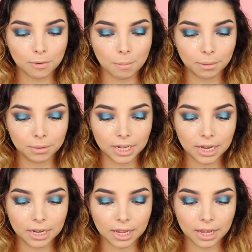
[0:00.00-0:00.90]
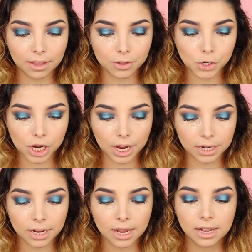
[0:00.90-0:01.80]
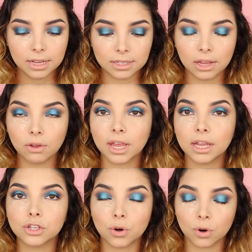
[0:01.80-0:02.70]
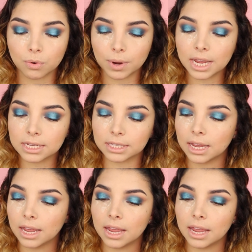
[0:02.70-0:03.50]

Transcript: from Maybelline in the shade Silken Turquoise.